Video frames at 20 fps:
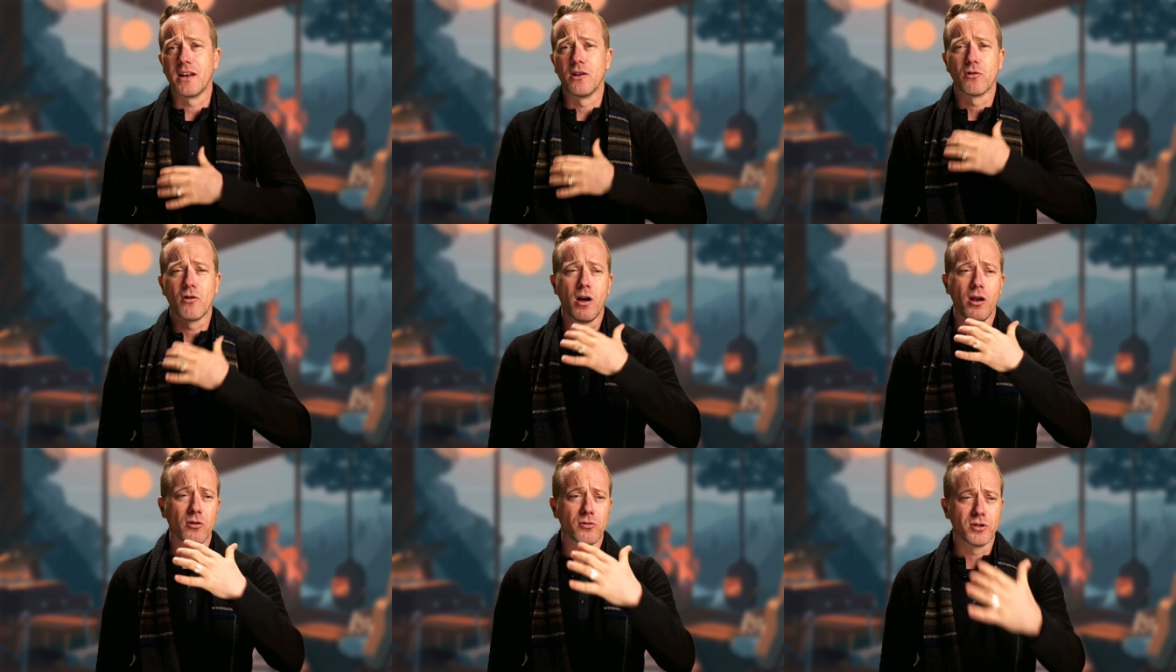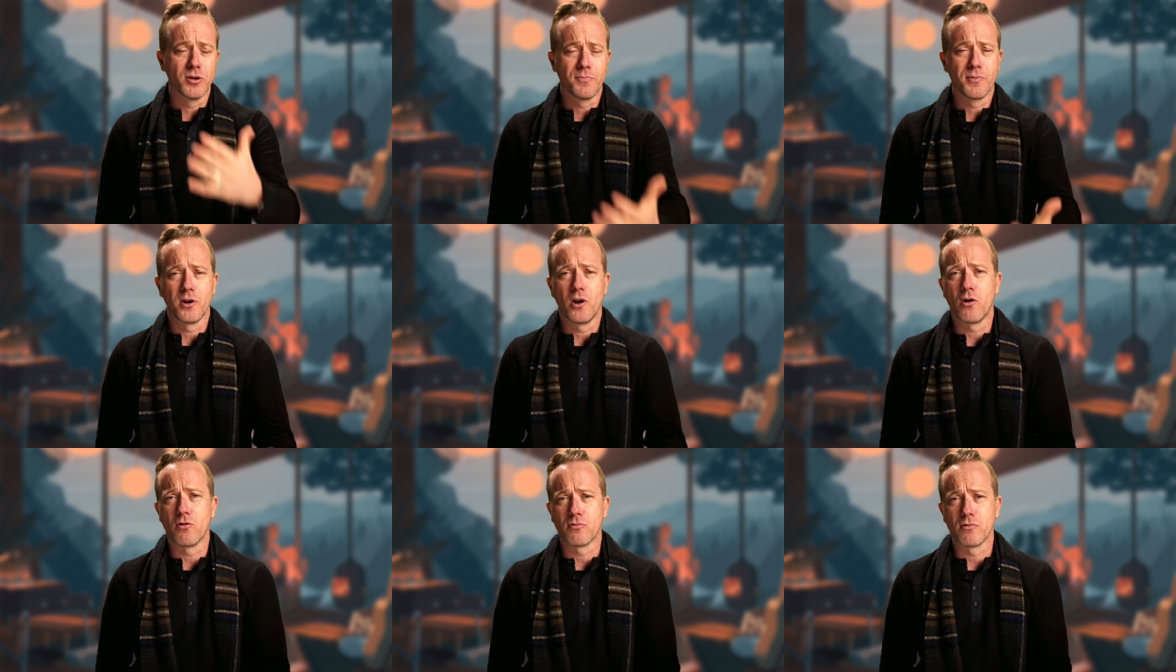Look, I looked at
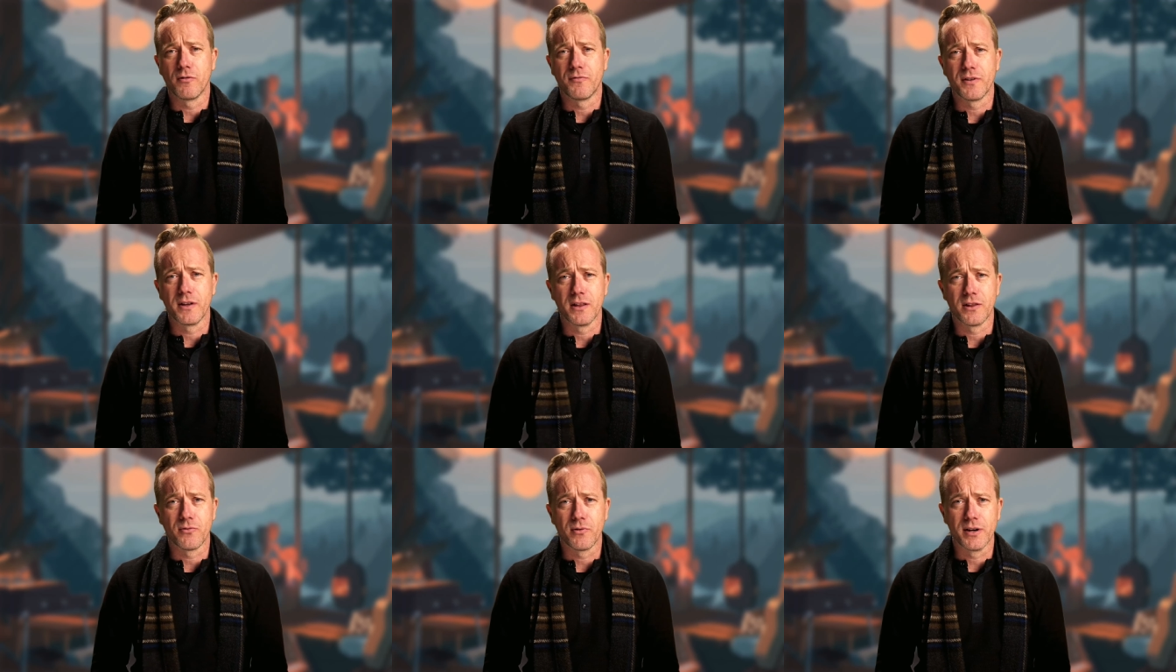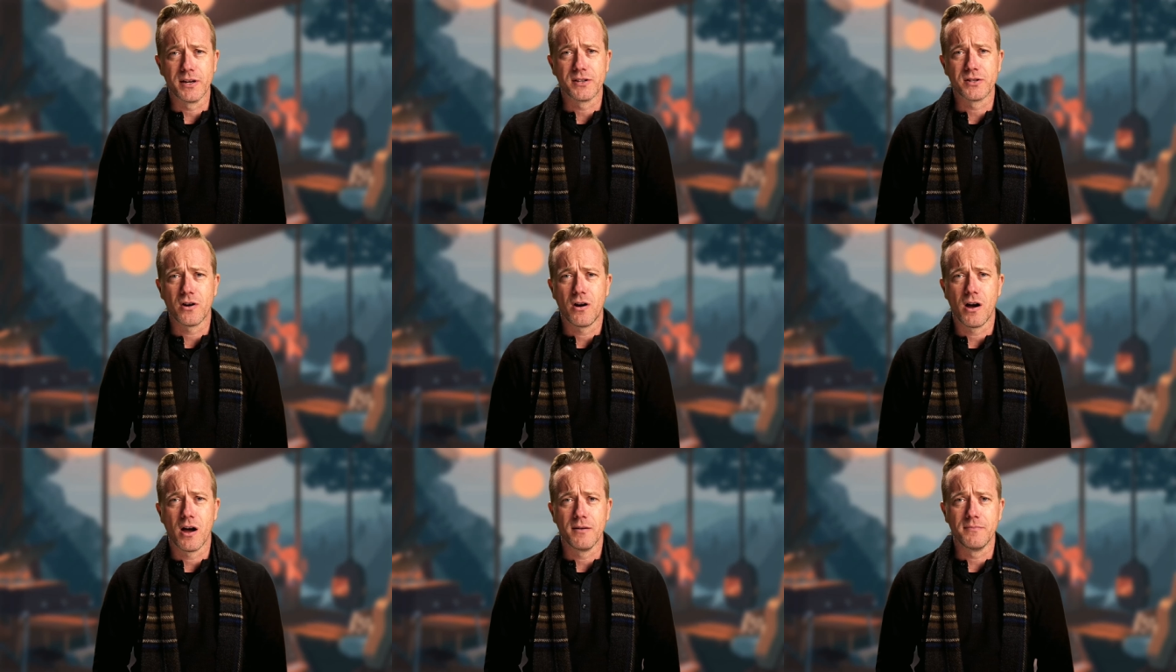pornography three
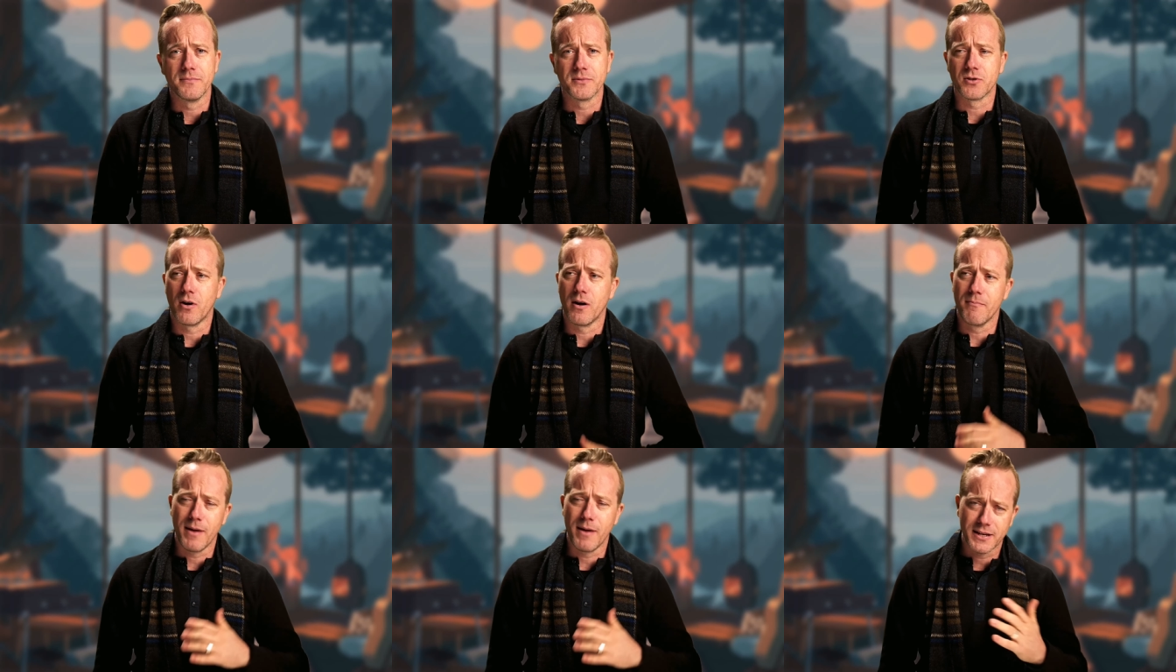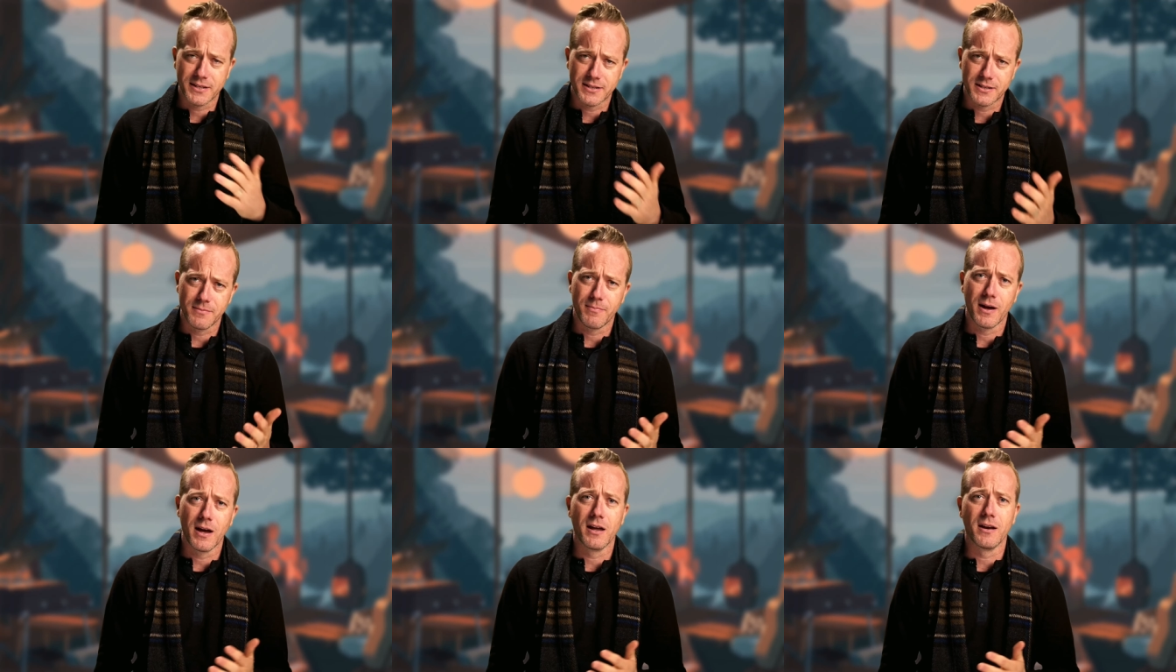times, or I
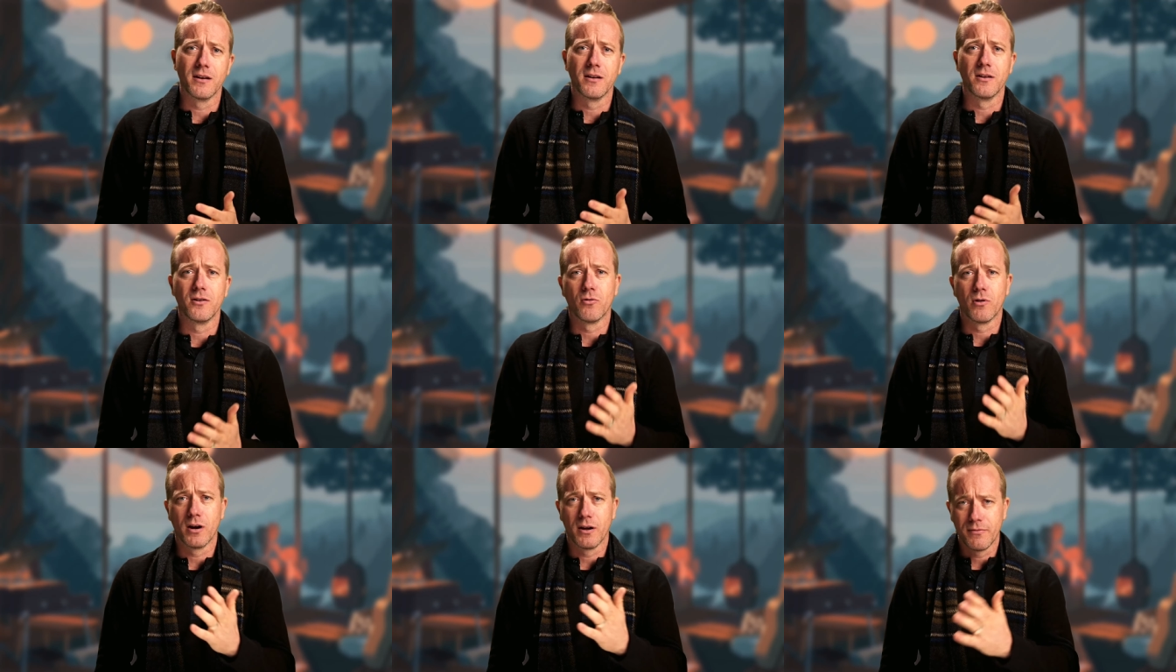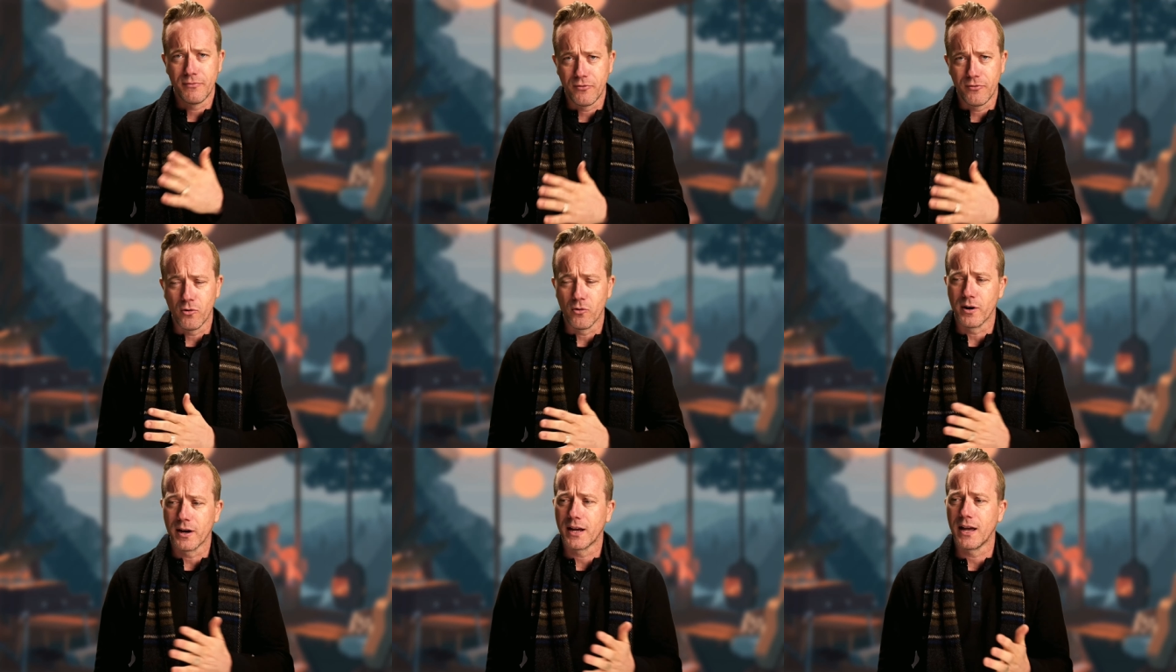masturbated, or I
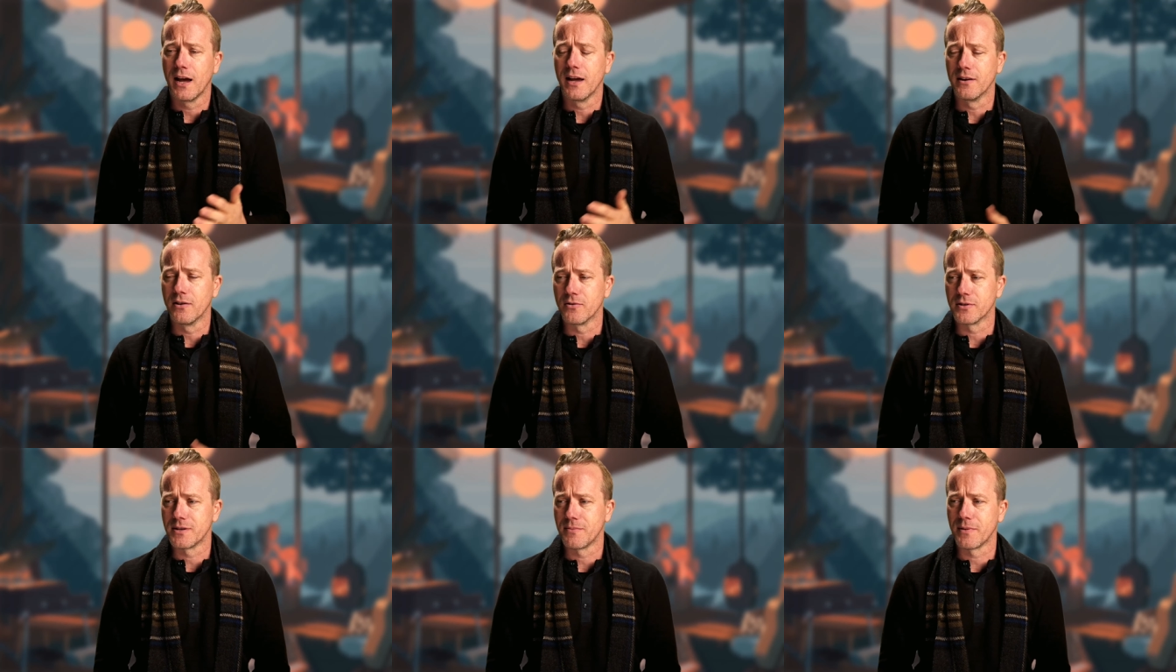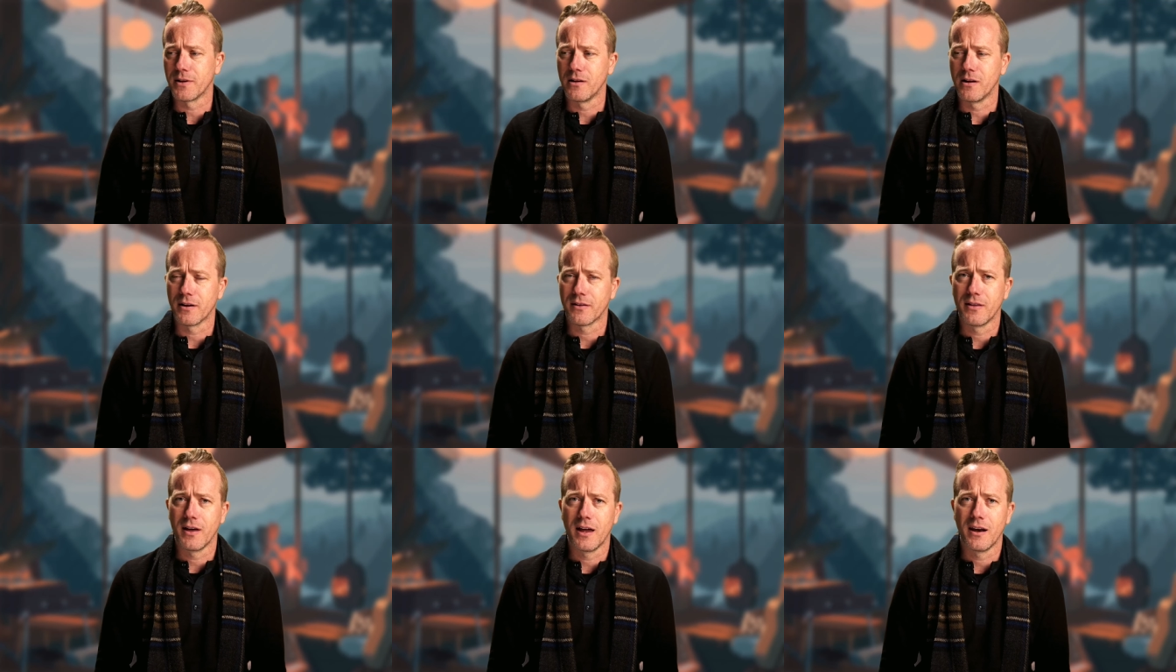fornicated, or something
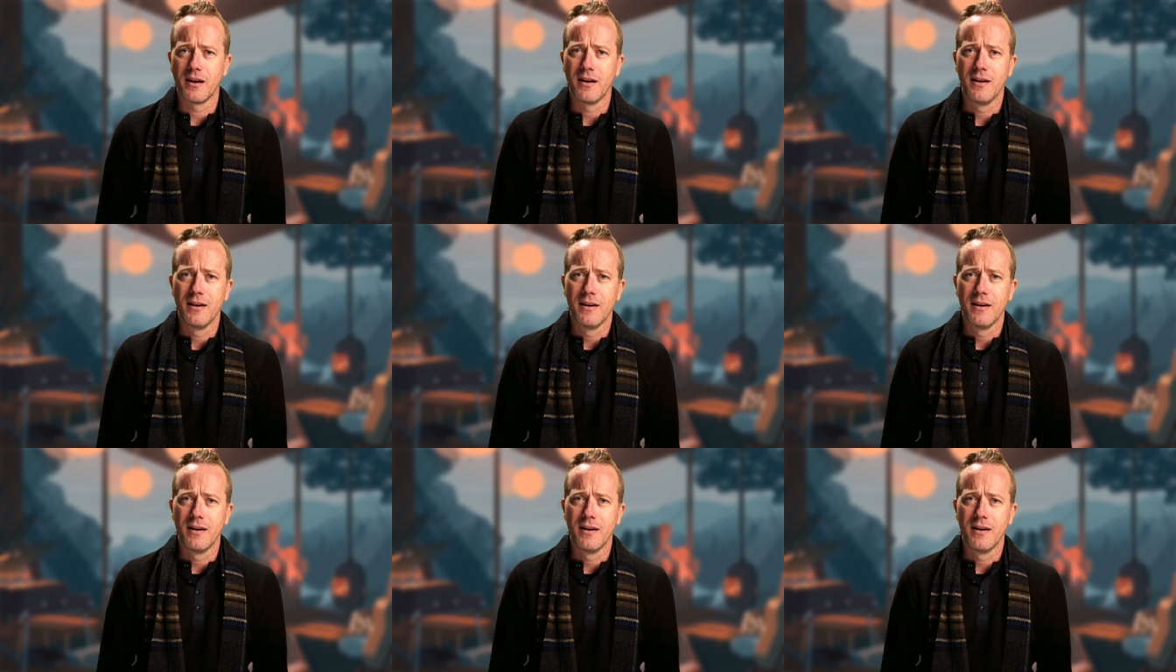like that.